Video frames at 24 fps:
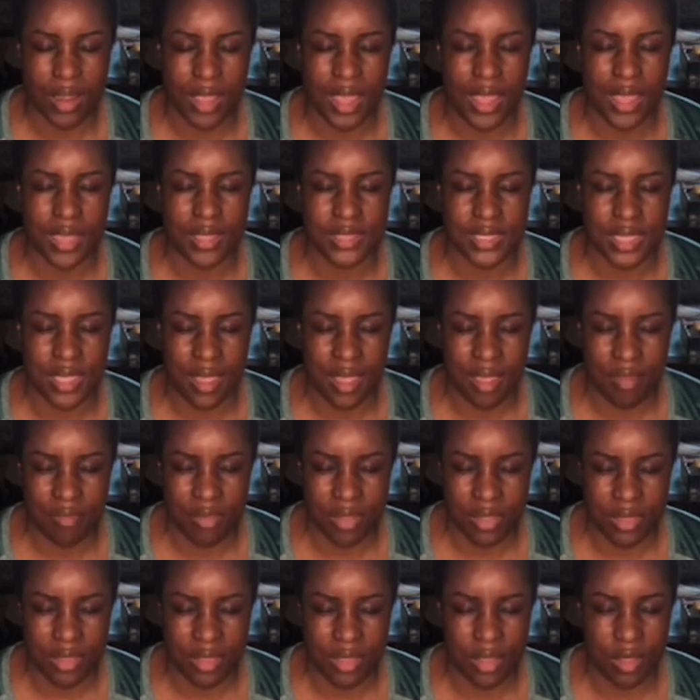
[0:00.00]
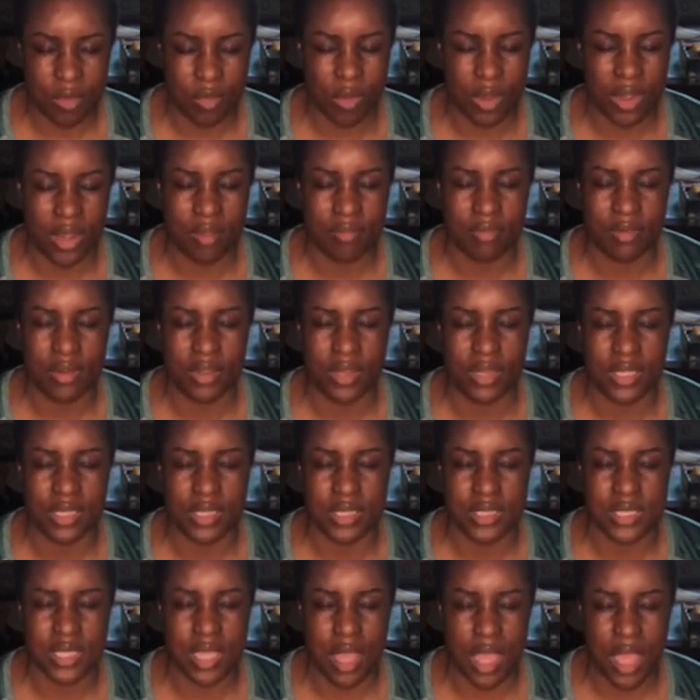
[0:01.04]
has everything, whatever it is,
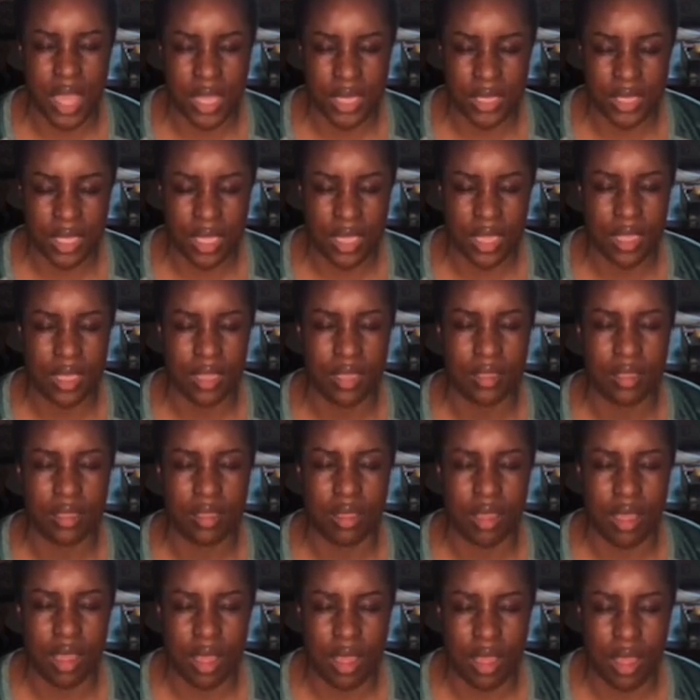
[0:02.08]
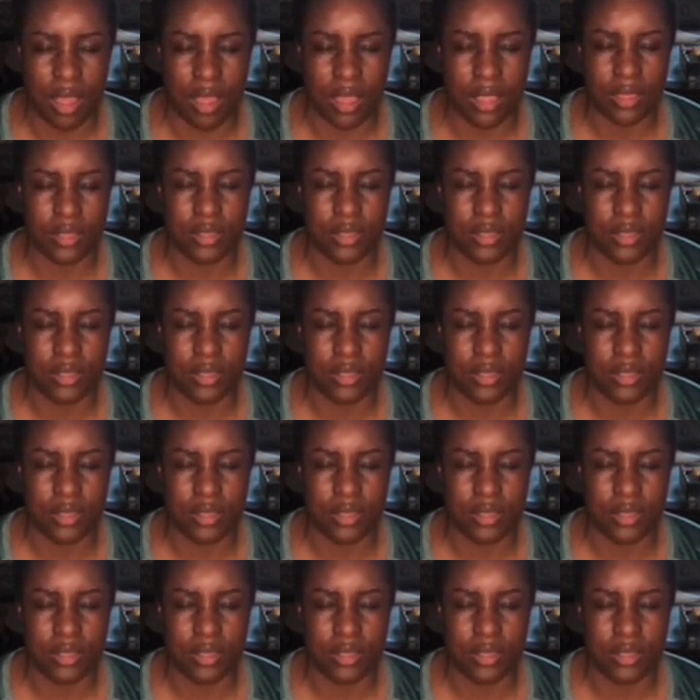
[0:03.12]
Allah, God,